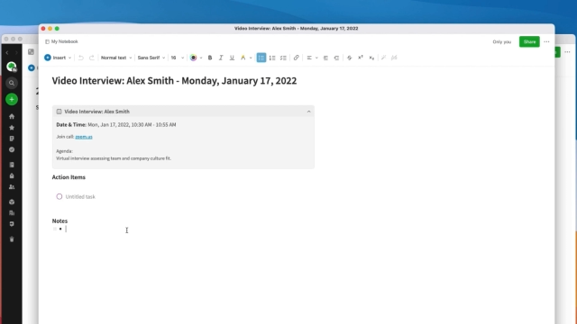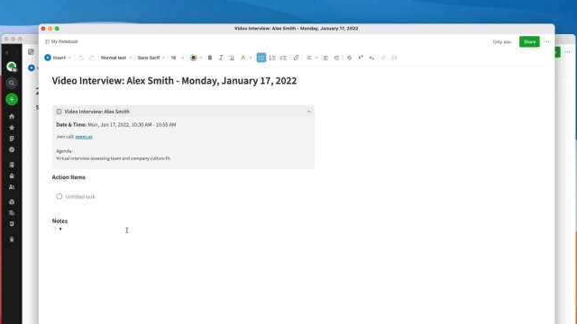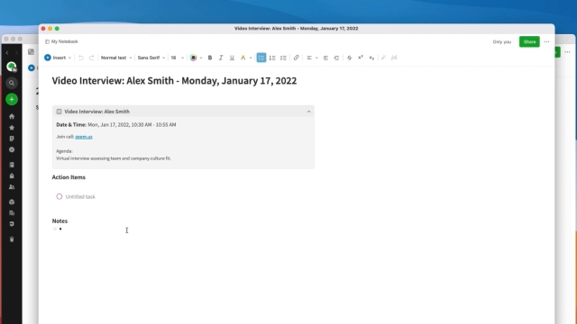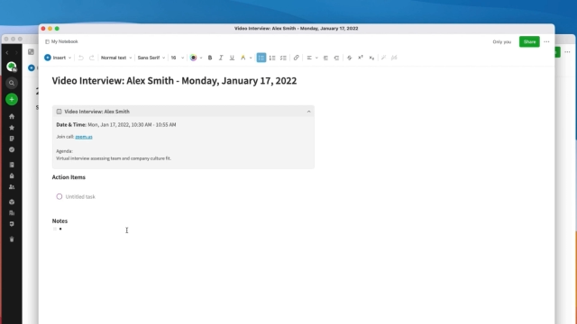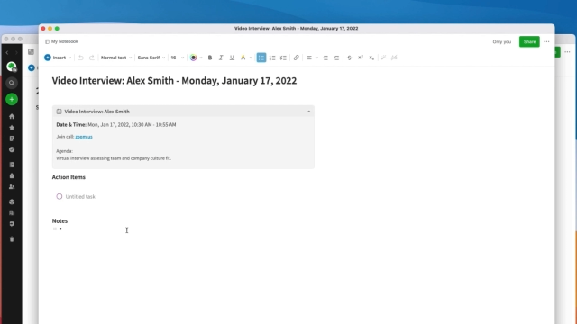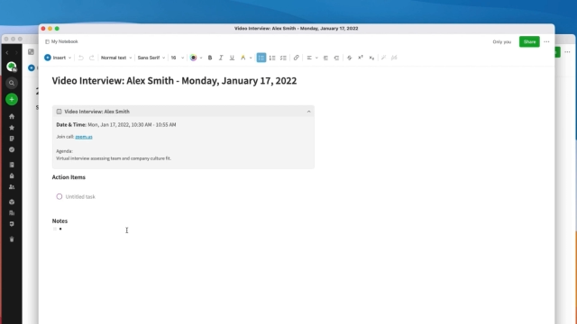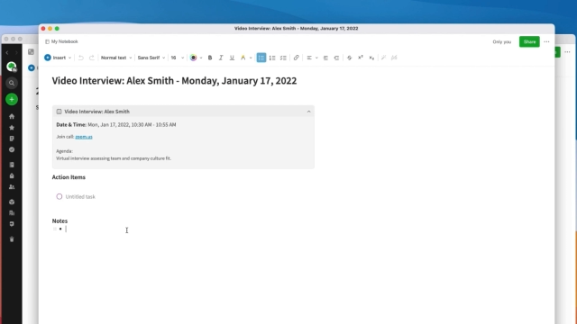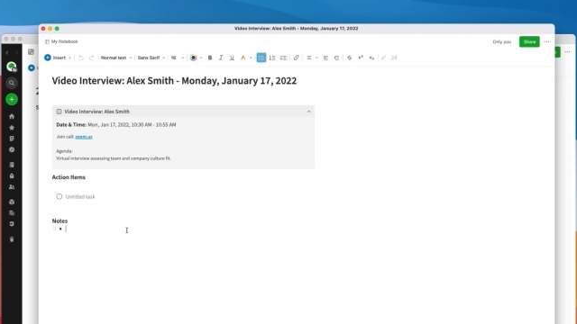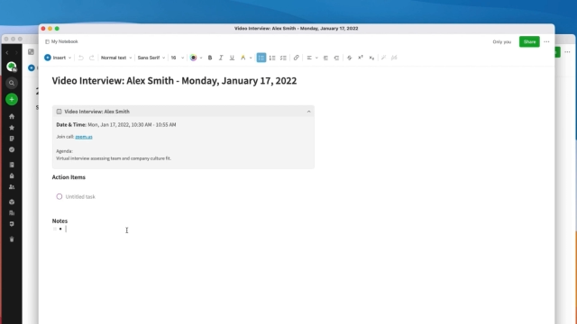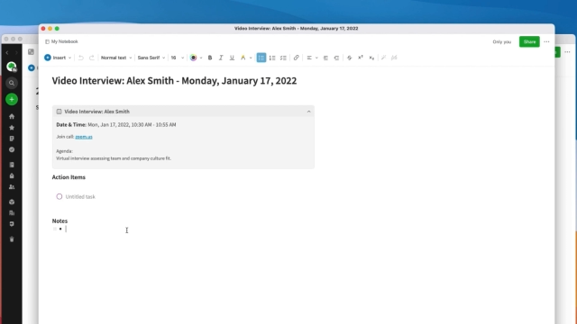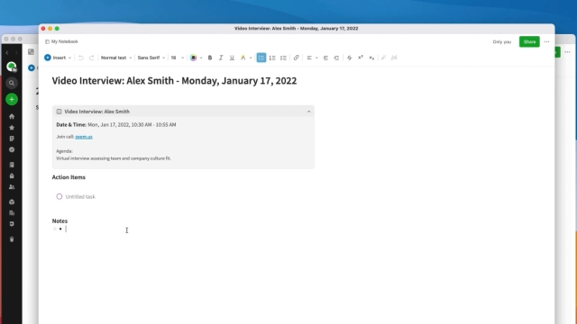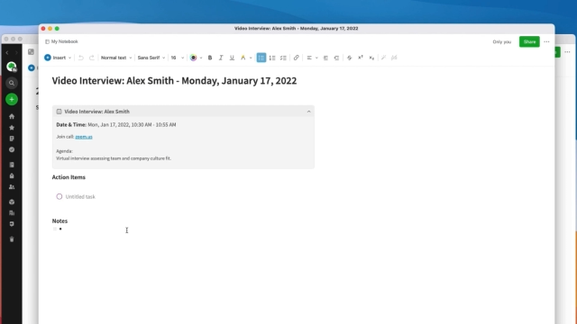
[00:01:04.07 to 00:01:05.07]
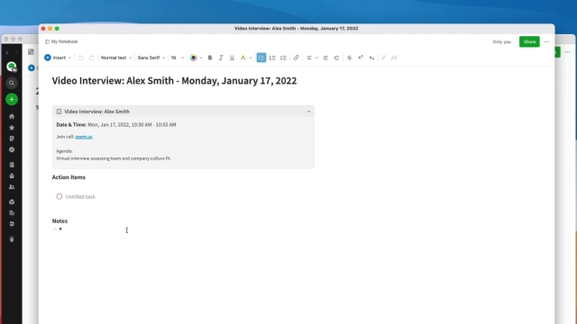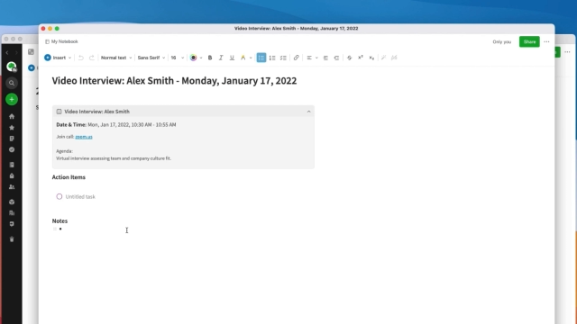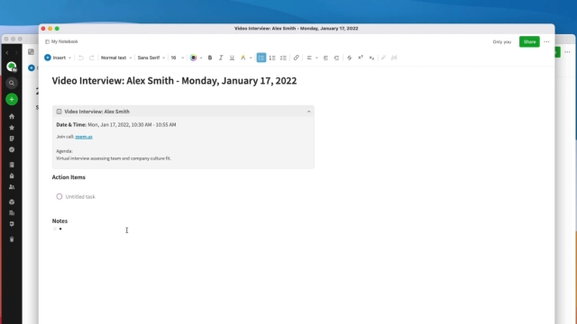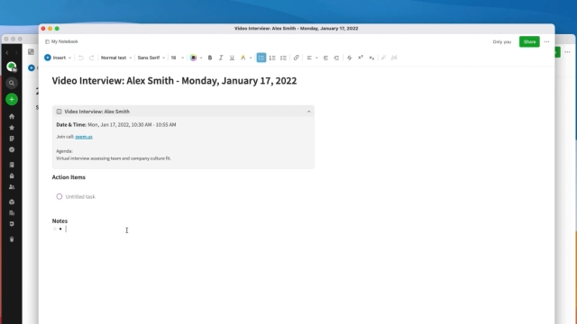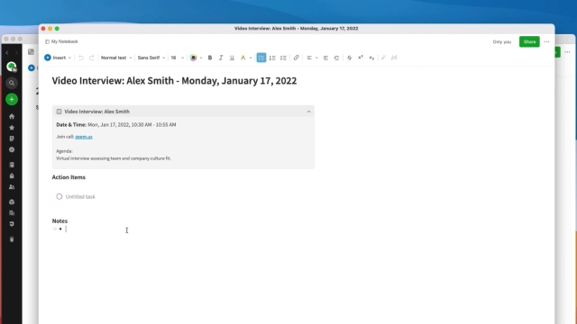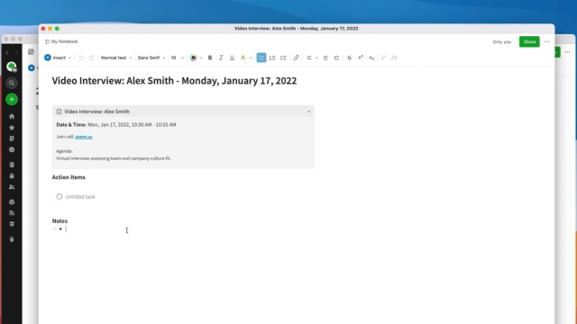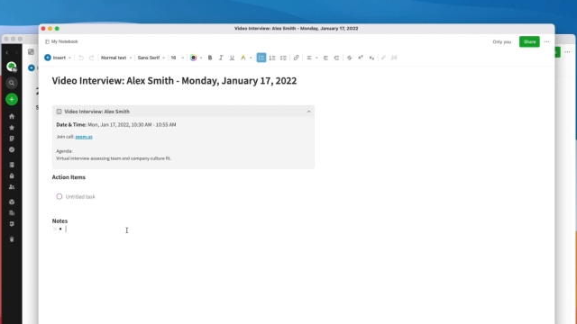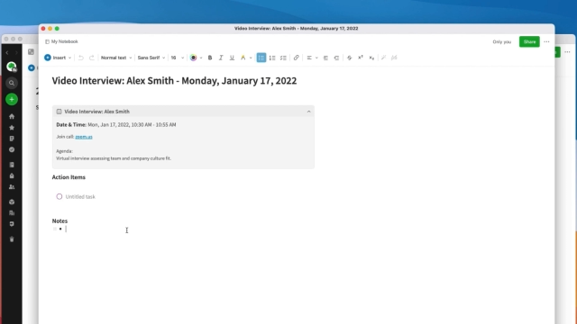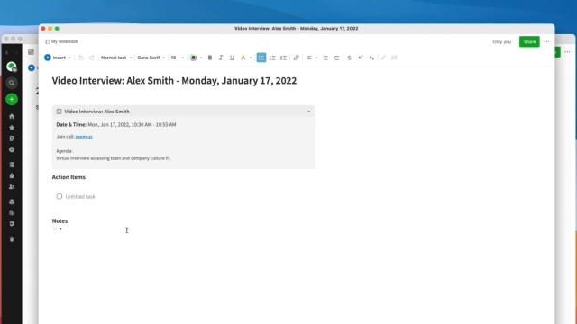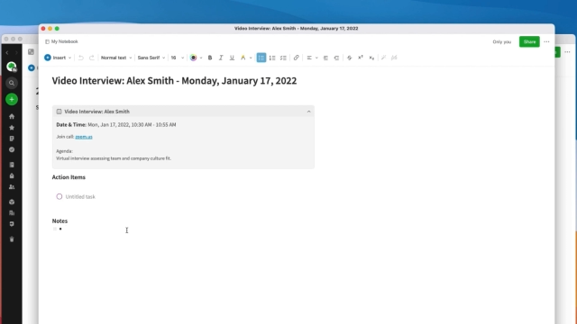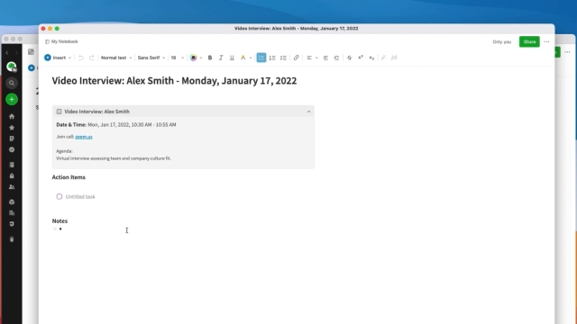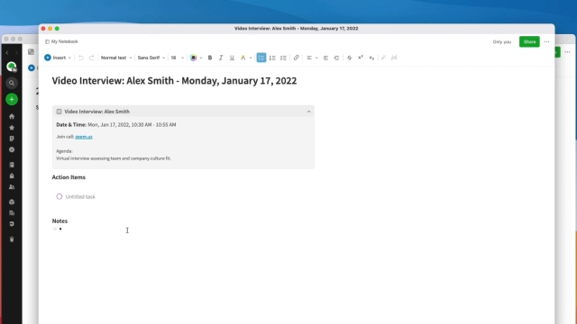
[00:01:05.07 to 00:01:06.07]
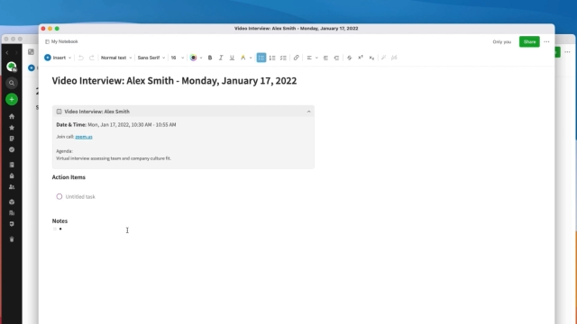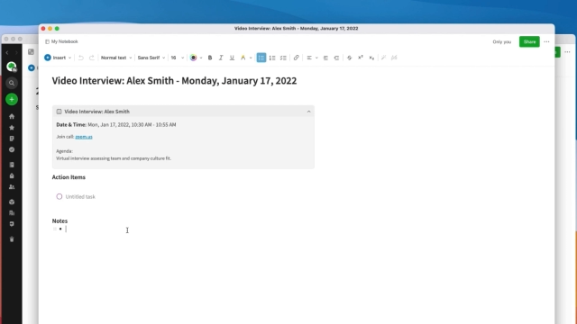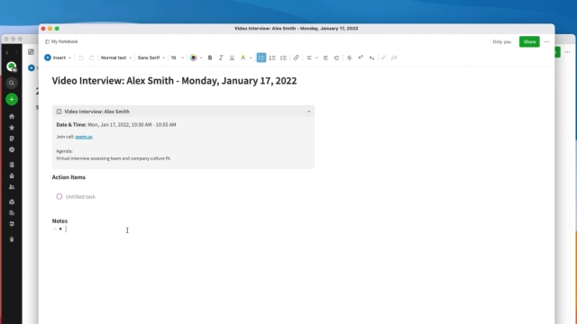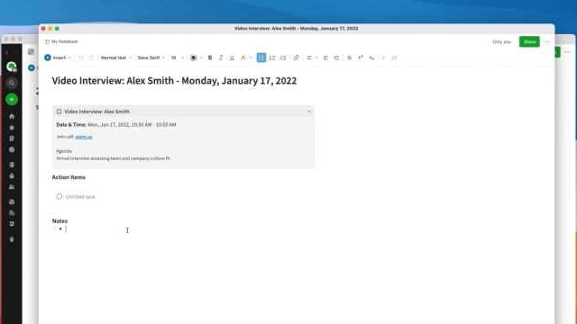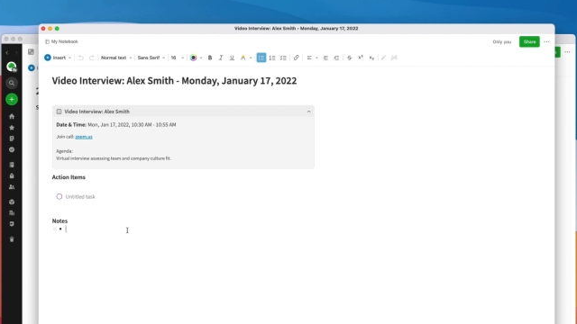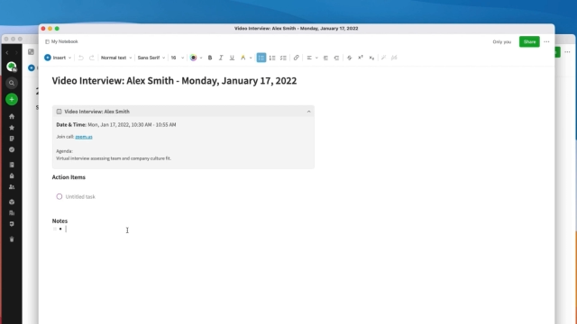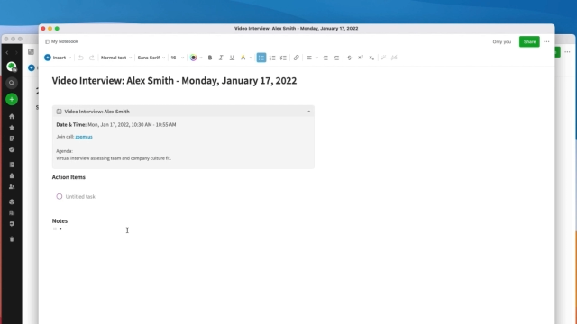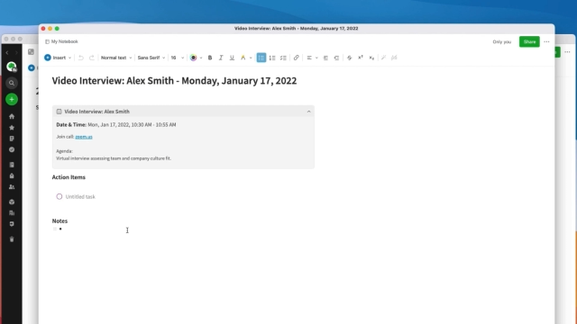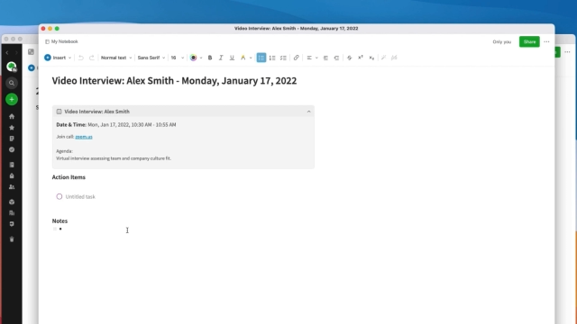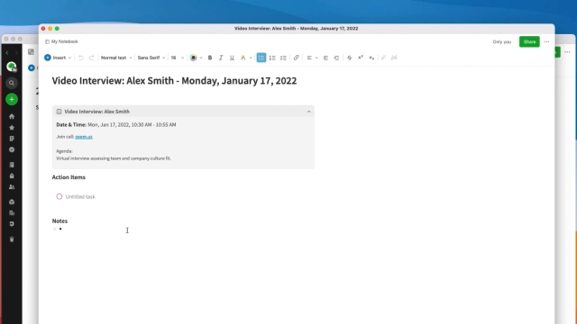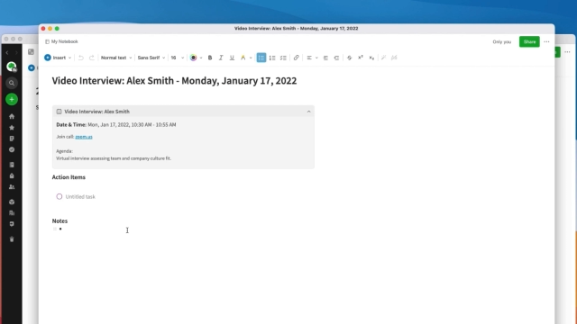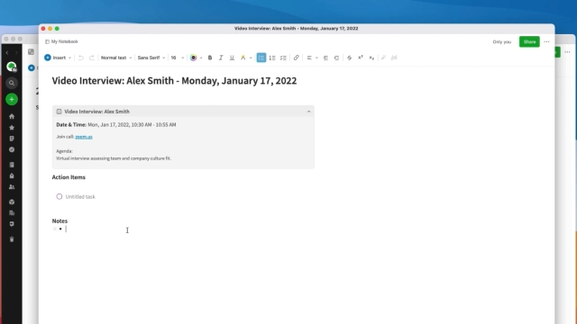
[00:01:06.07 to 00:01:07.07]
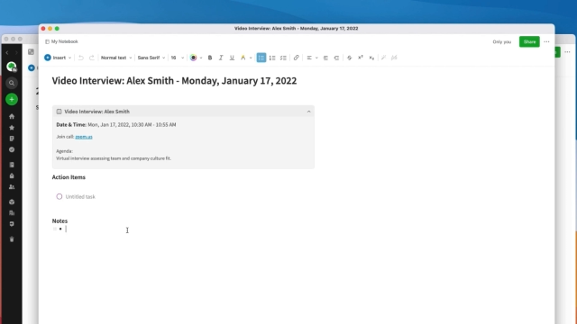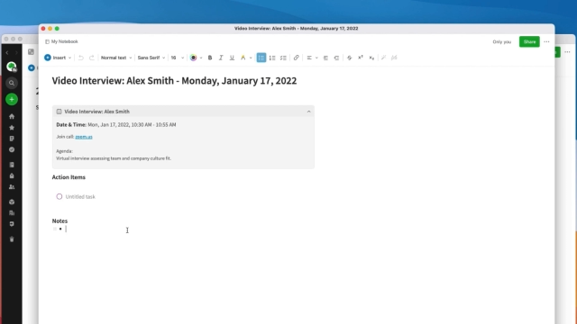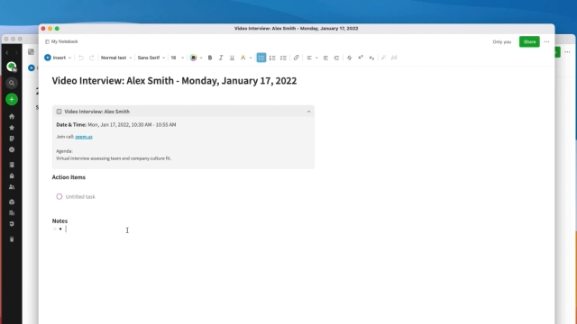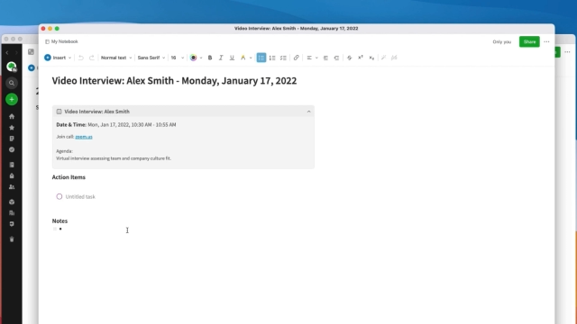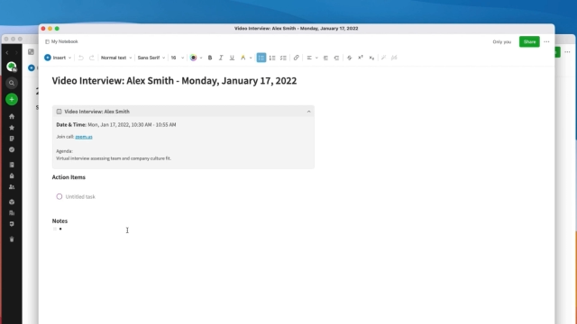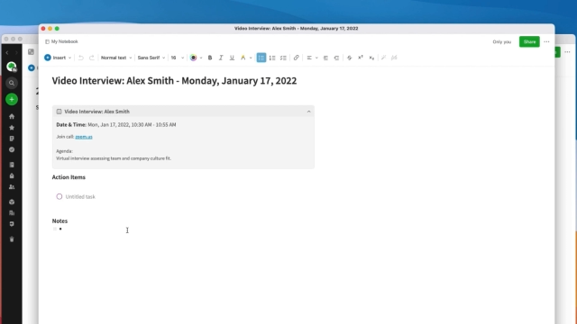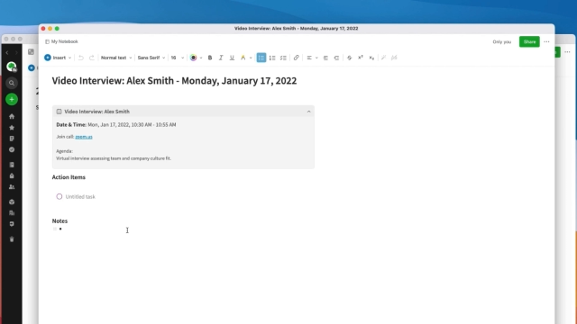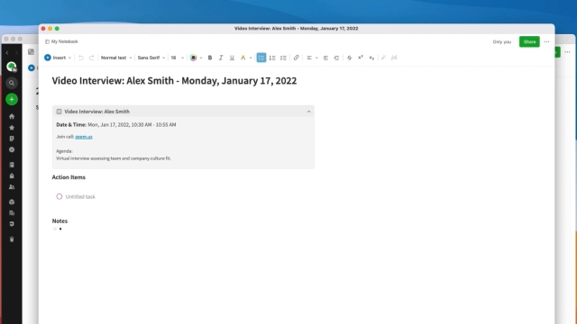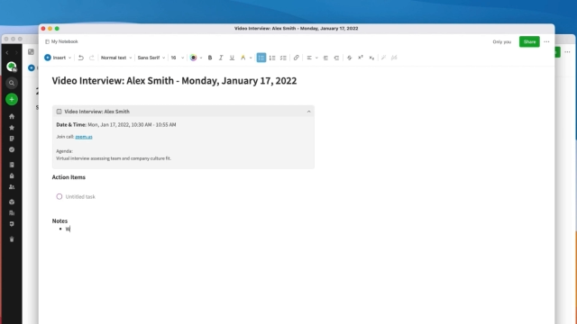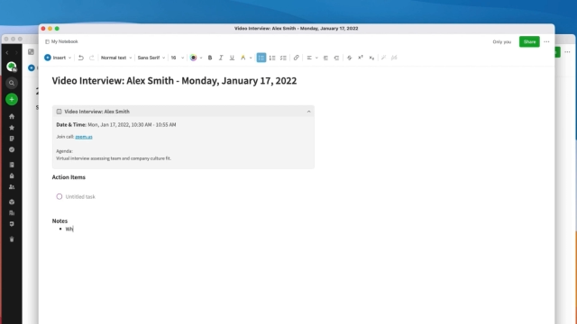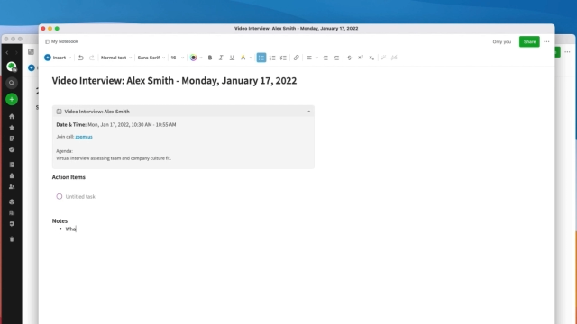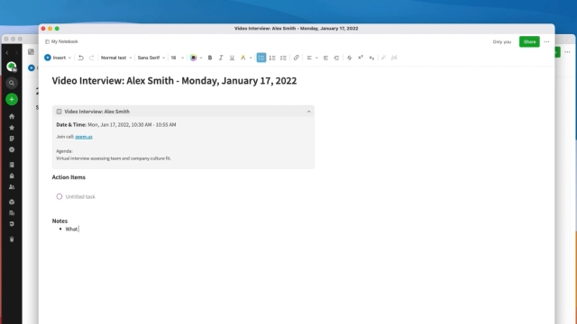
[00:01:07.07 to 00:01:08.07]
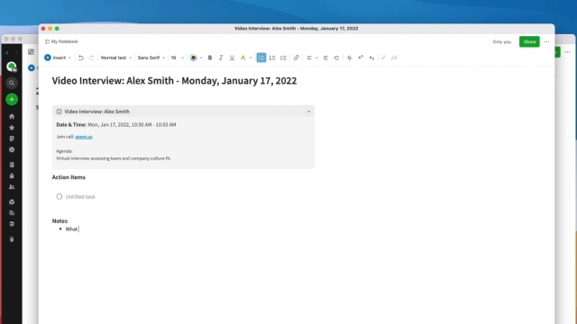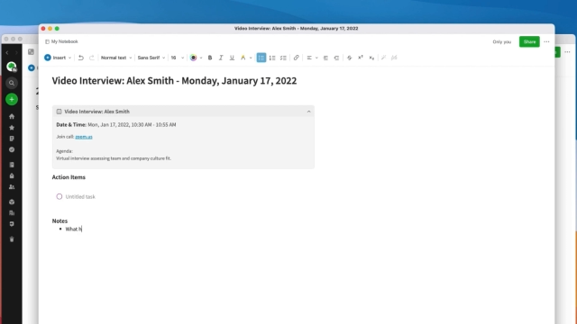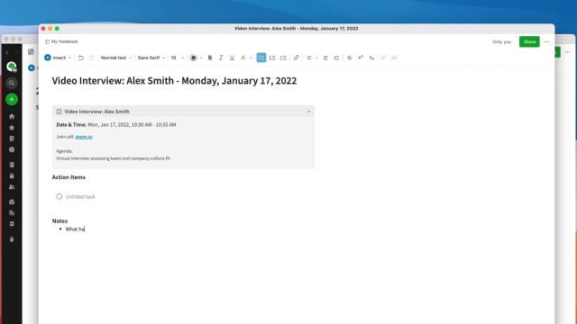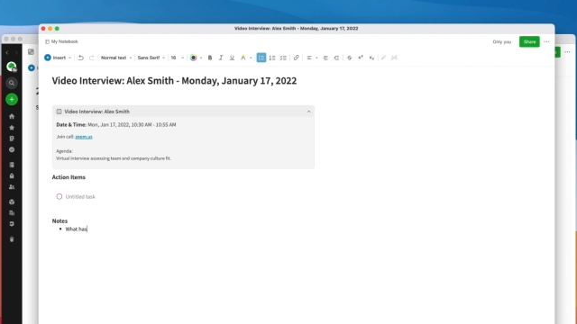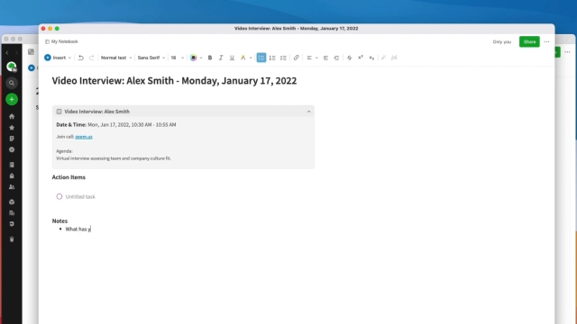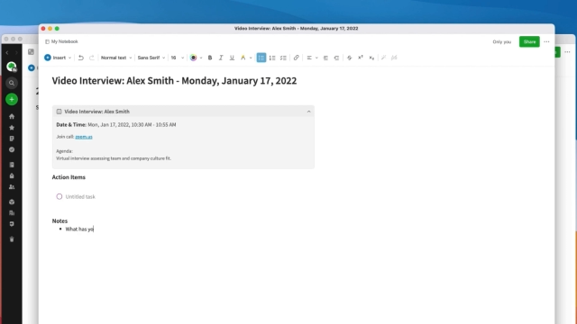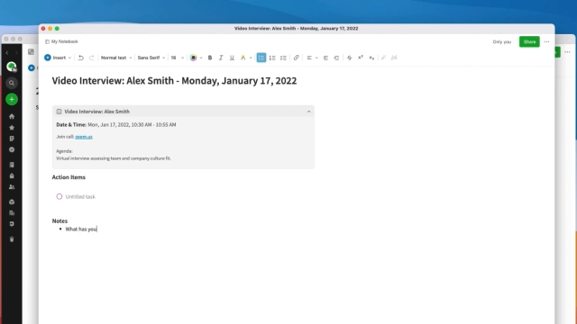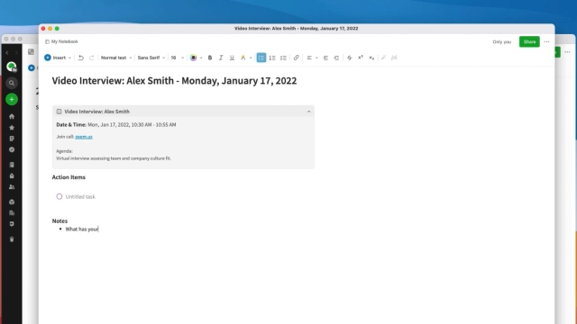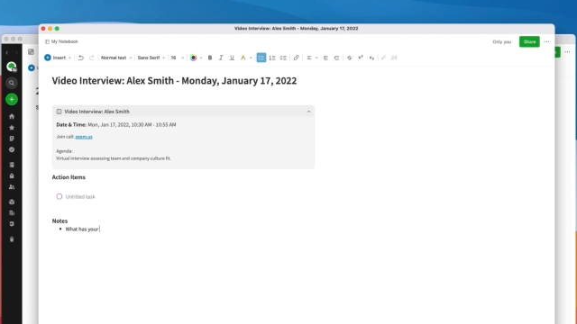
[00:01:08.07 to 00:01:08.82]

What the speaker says: (no speaker visible)